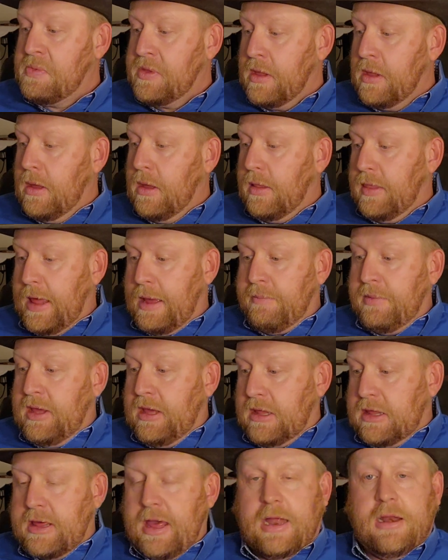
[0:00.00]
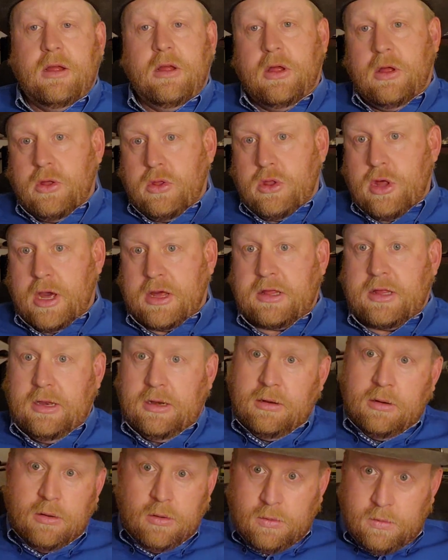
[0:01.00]
That being said, Justin,
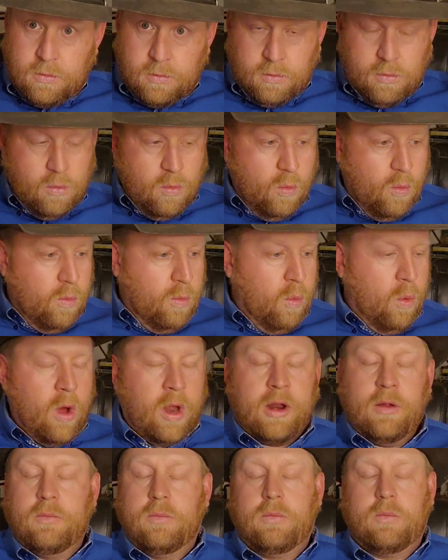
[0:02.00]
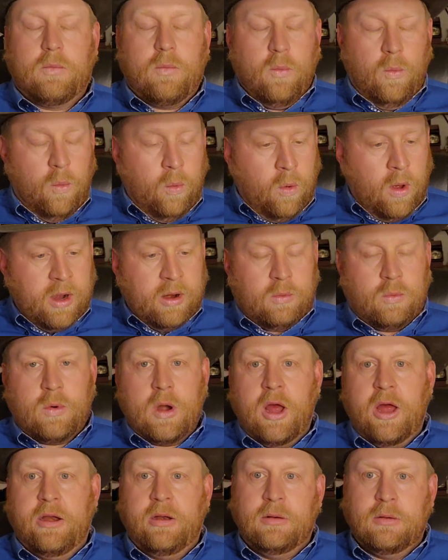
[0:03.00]
what a
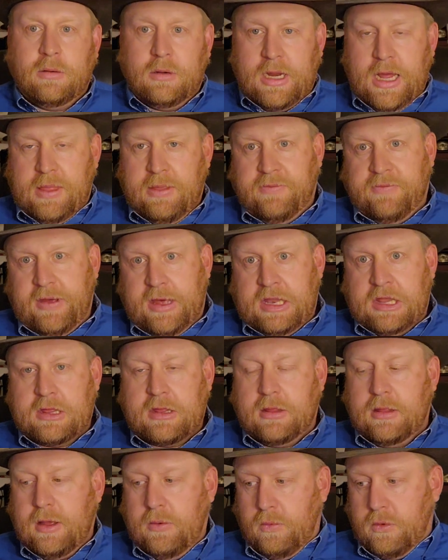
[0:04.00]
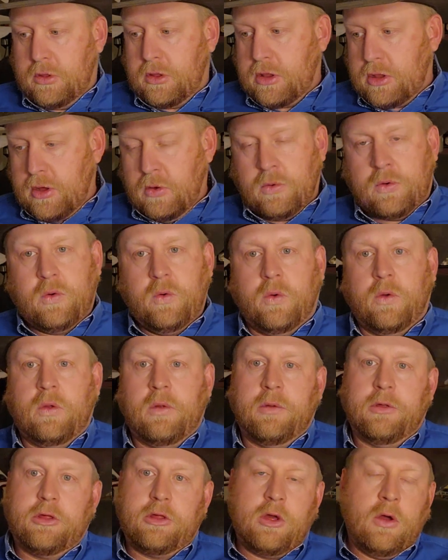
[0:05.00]
run down the fence. That was so cool,
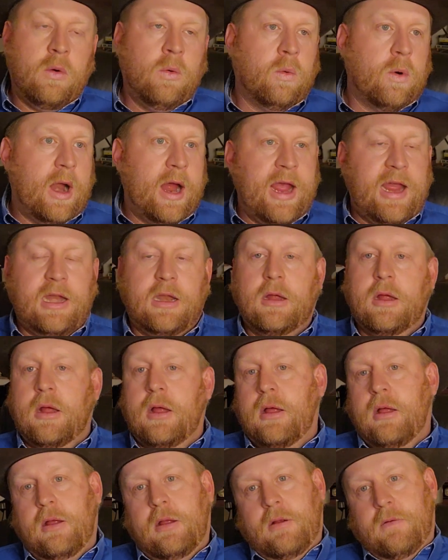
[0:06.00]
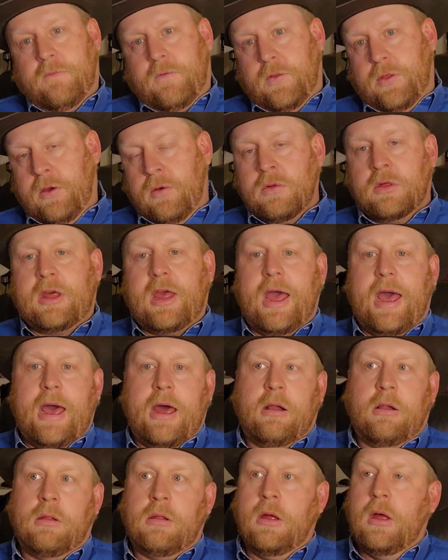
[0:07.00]
so right for those
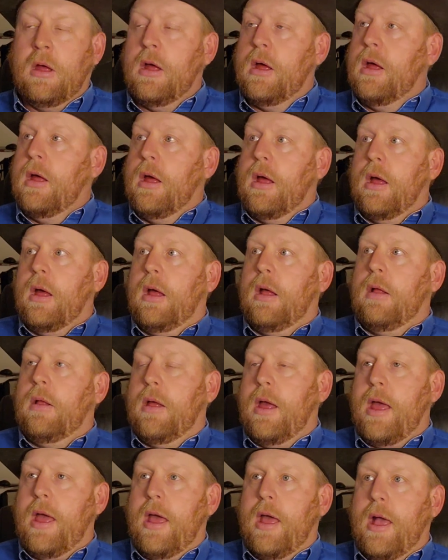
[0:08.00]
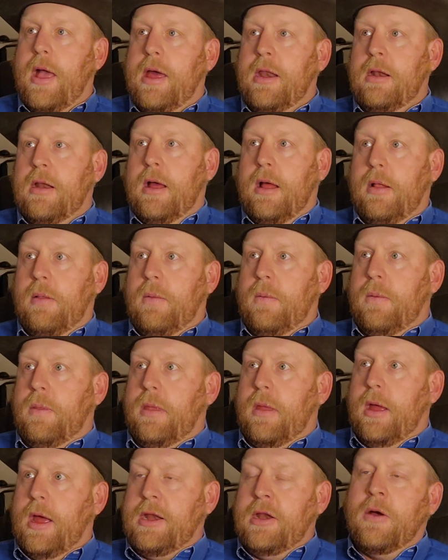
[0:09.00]
cattle. And
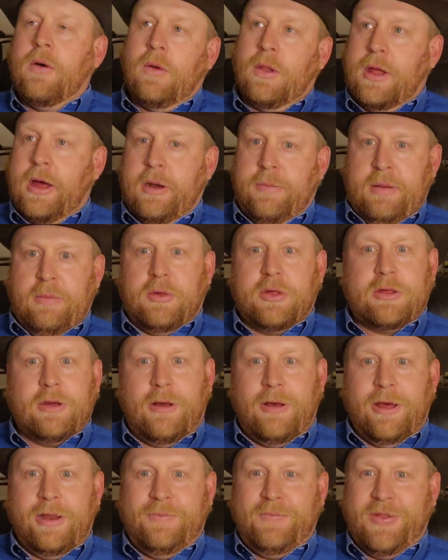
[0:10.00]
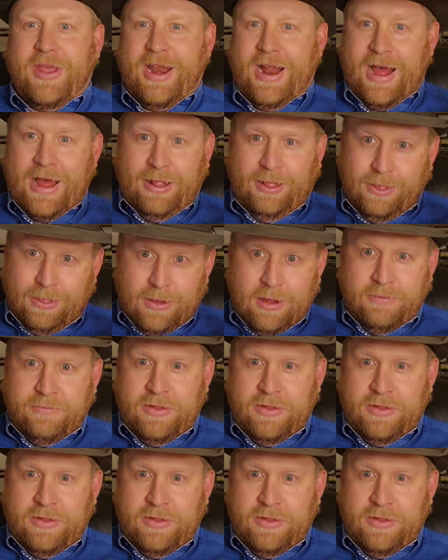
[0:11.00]
I know a lot of people saw it, and I love this